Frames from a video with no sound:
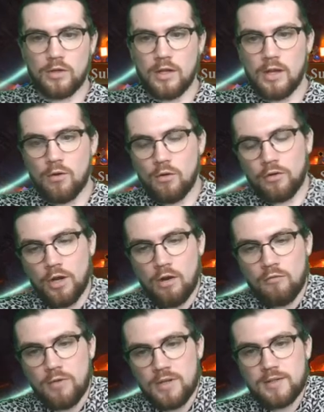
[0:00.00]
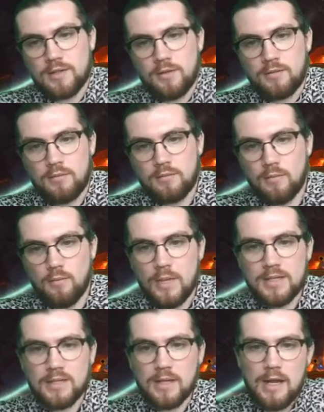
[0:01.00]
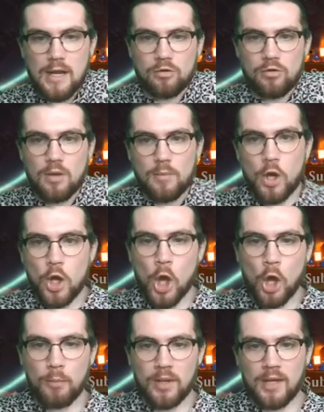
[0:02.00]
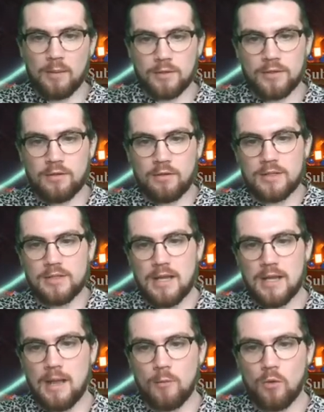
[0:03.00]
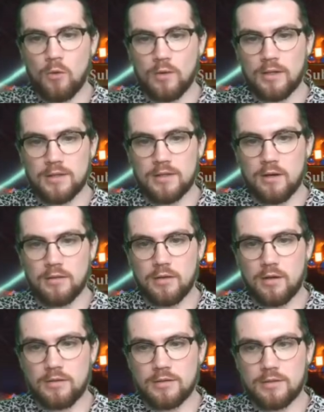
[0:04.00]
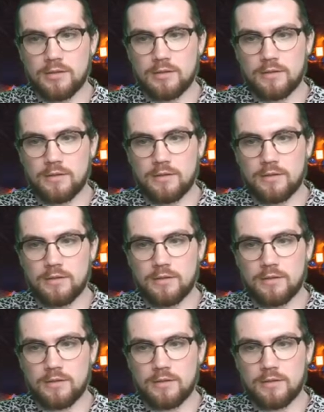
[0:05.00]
in order to not risk missing a land drop and not being able to turn a slag, I'm going to discard the Larcenist.